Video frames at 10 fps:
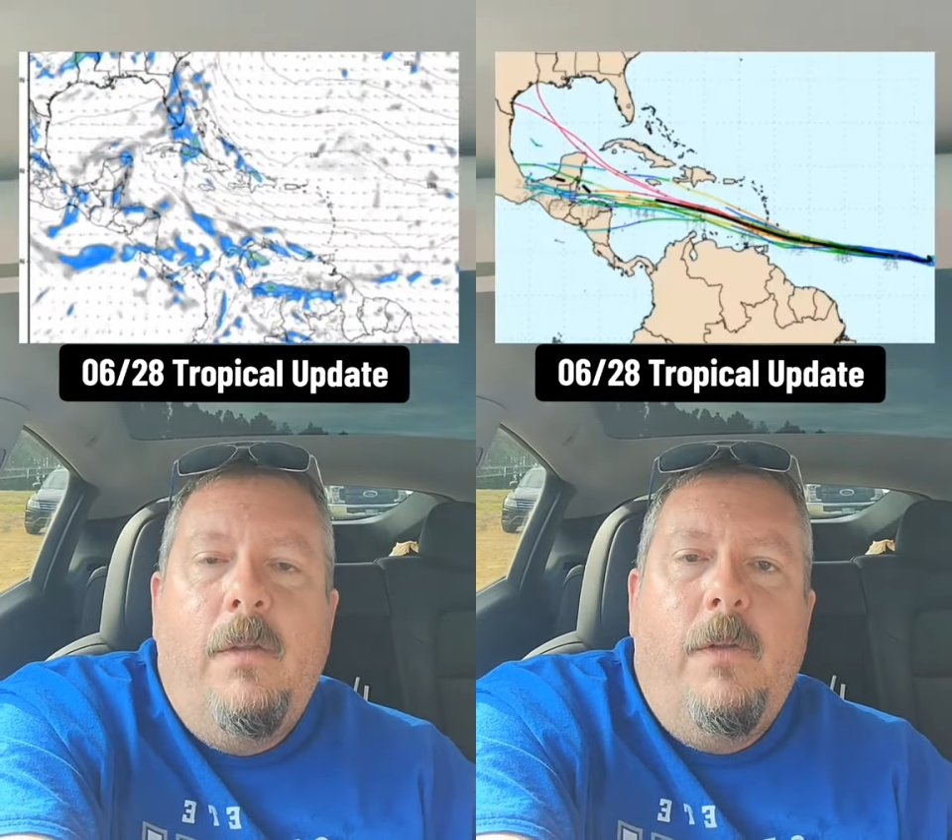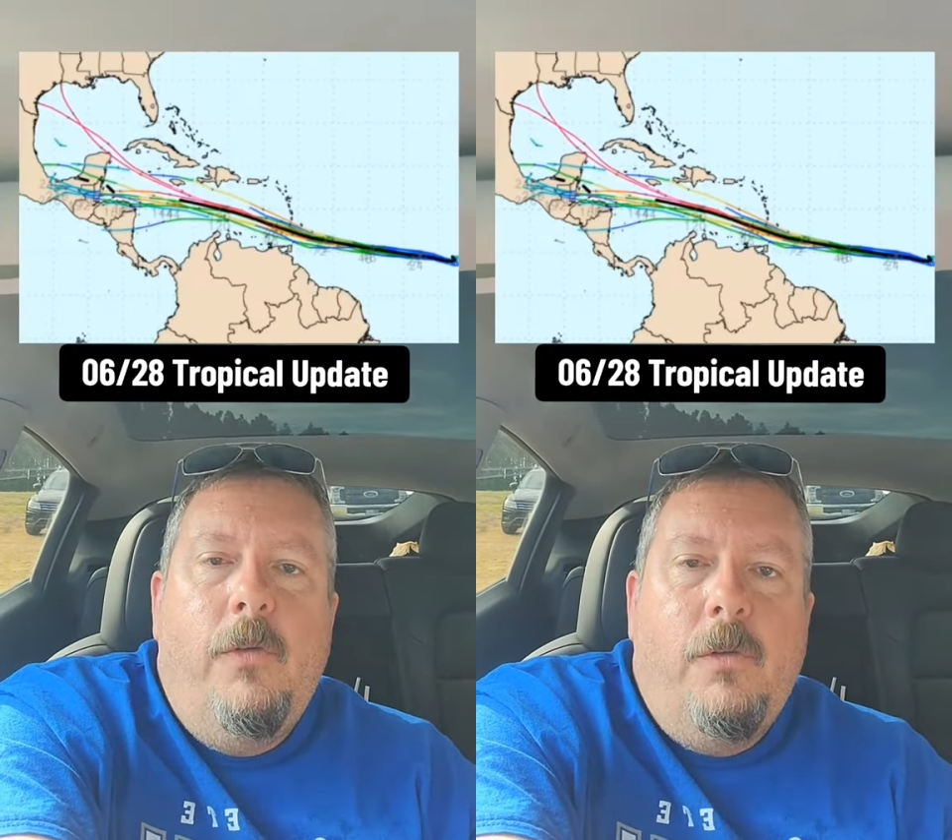
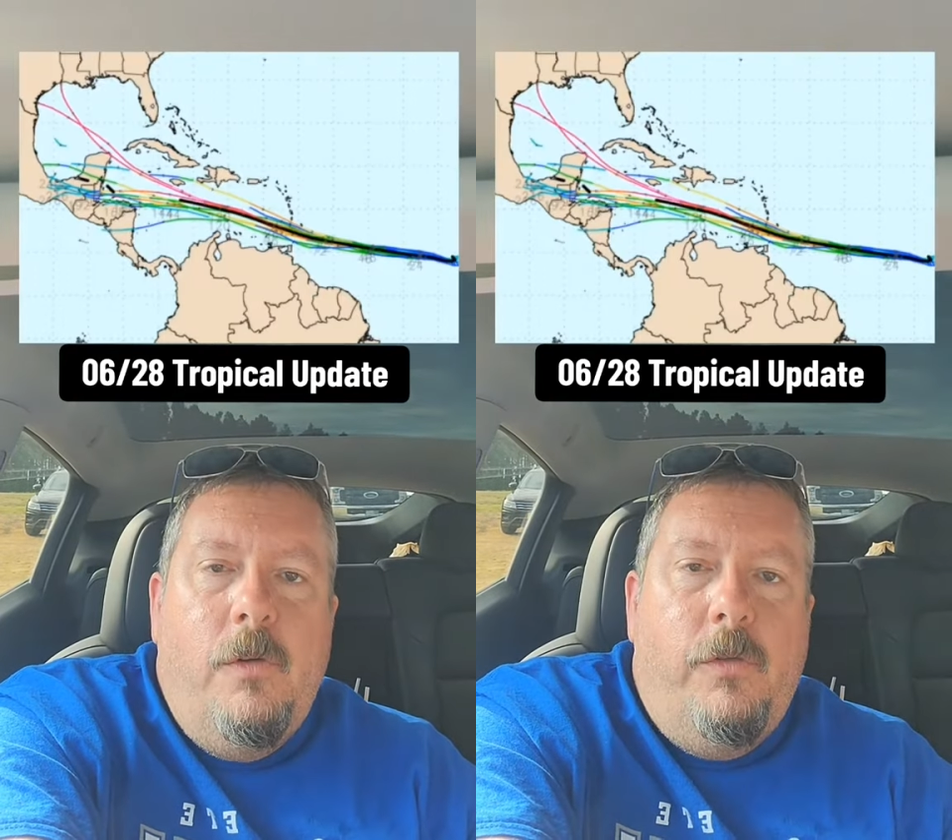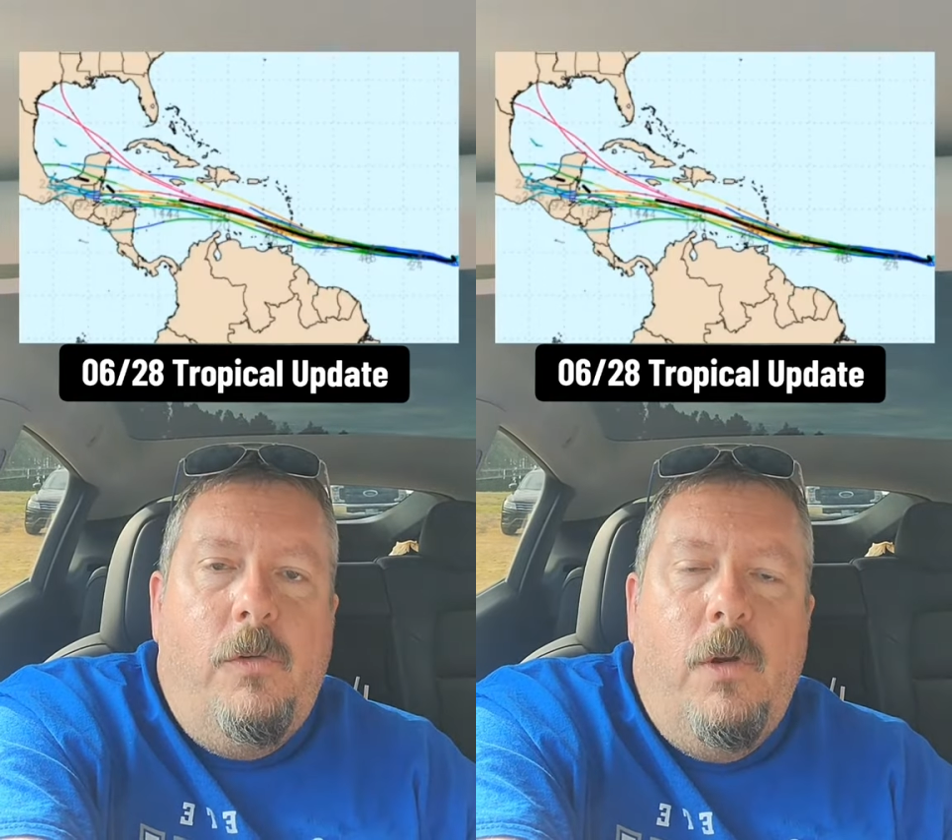those are
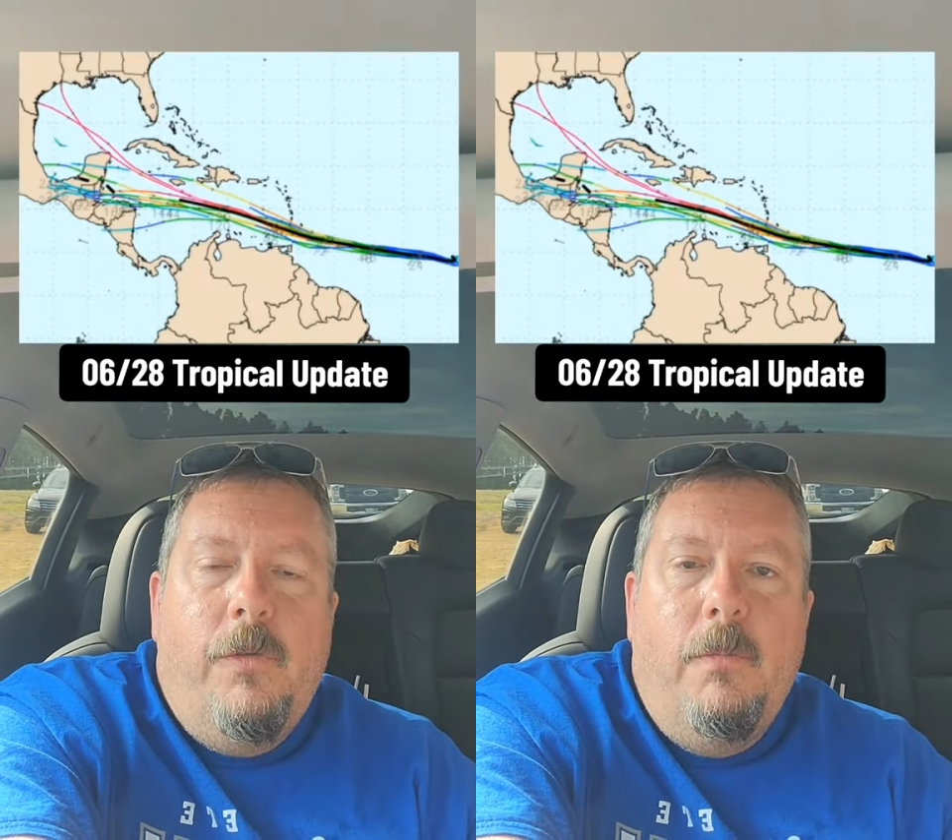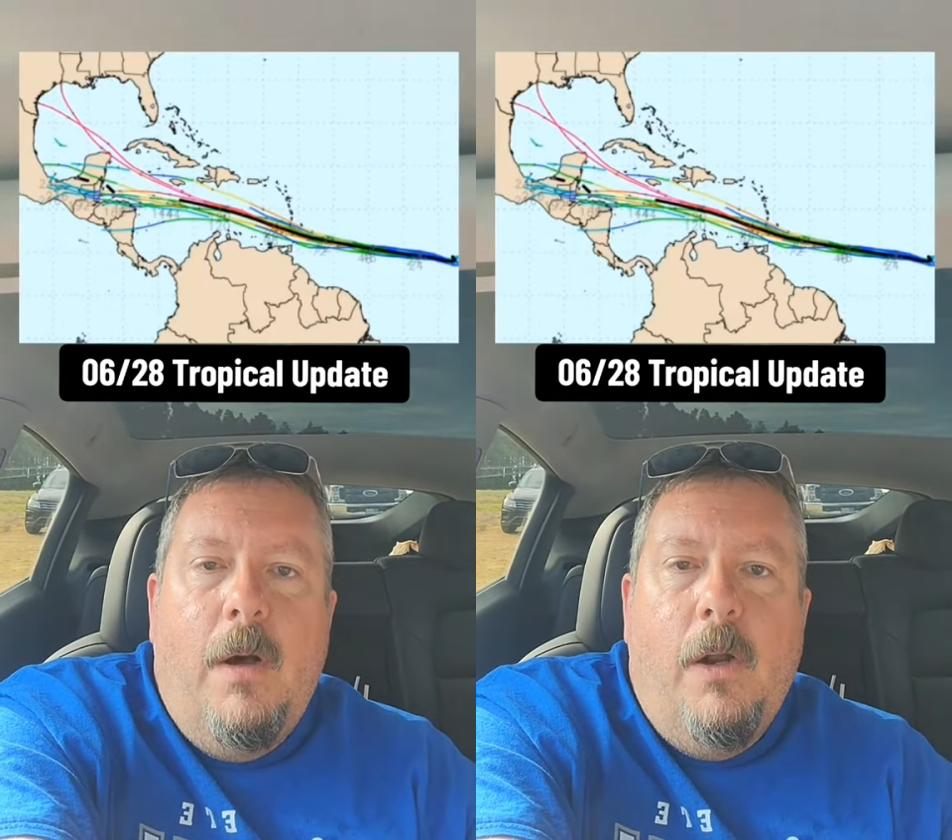just two
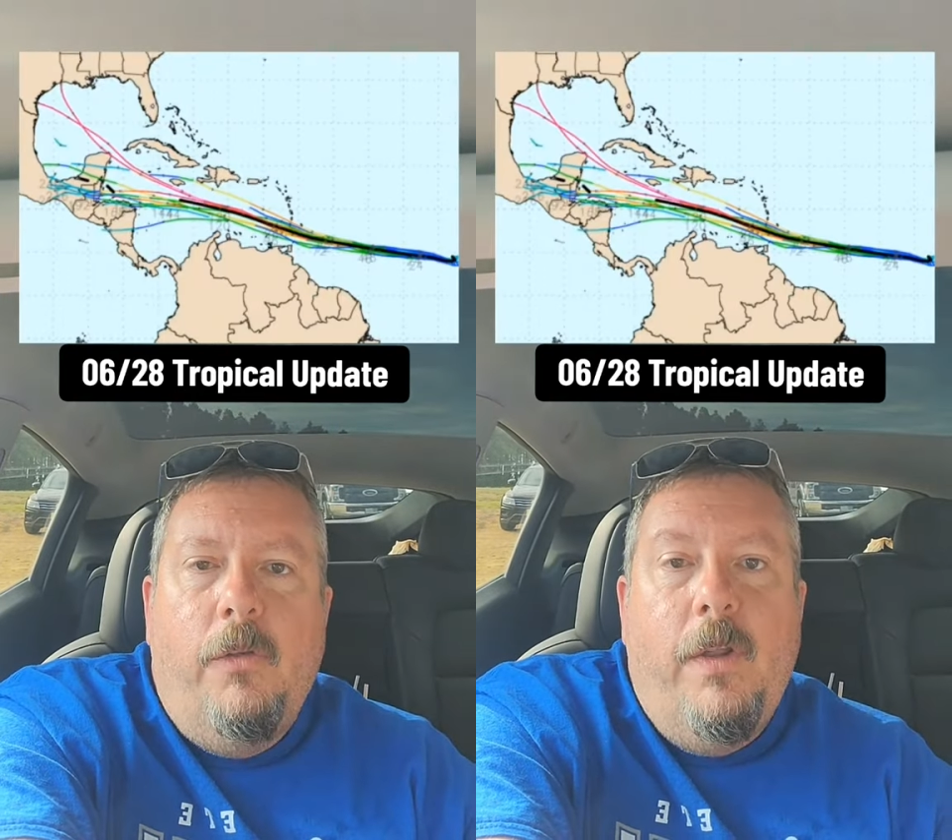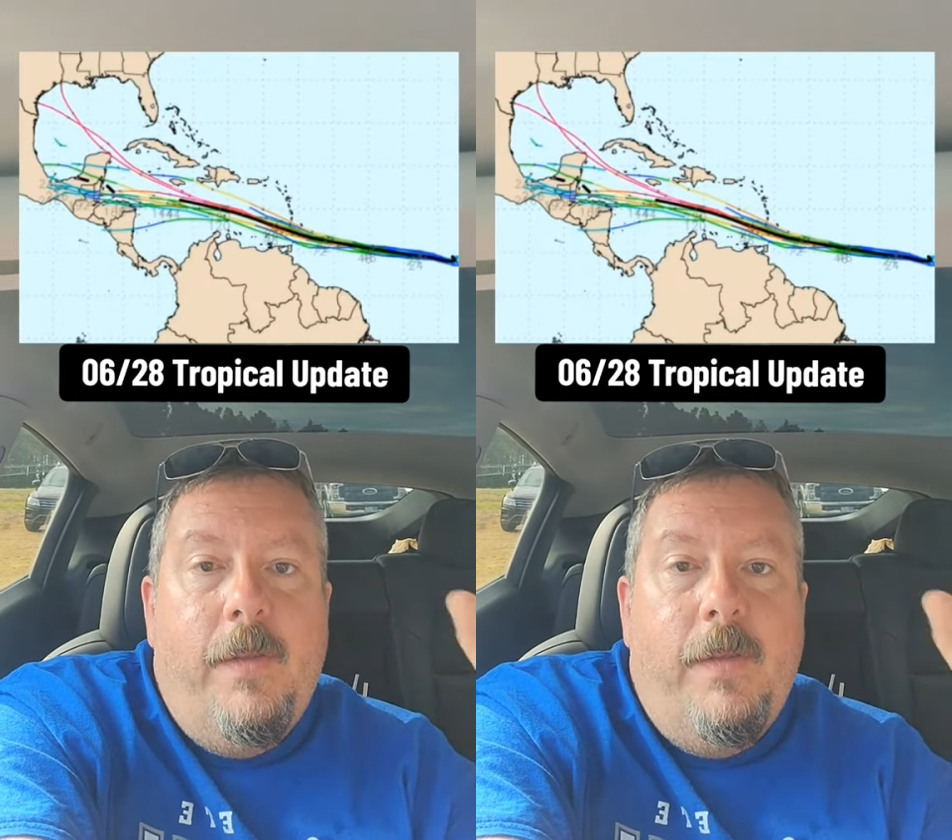different models.